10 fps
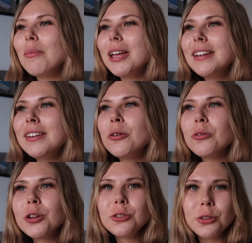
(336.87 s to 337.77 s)
in the
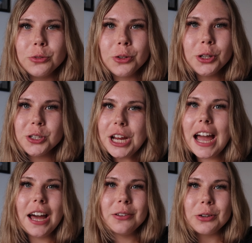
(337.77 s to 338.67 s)
original footage I
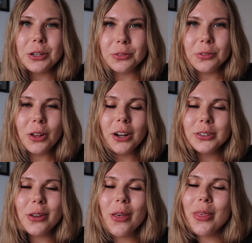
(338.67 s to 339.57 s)
had for this
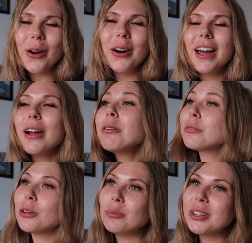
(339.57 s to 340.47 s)
vlog, so I thought I would
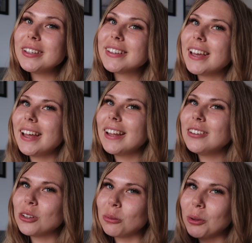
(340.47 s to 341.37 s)
film this
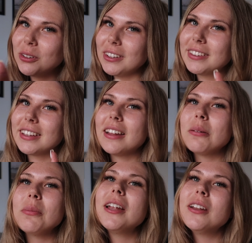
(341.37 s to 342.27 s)
and just put this
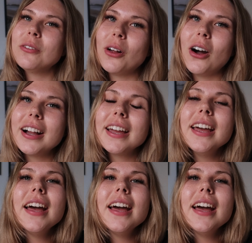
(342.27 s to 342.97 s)
clip in the vlog.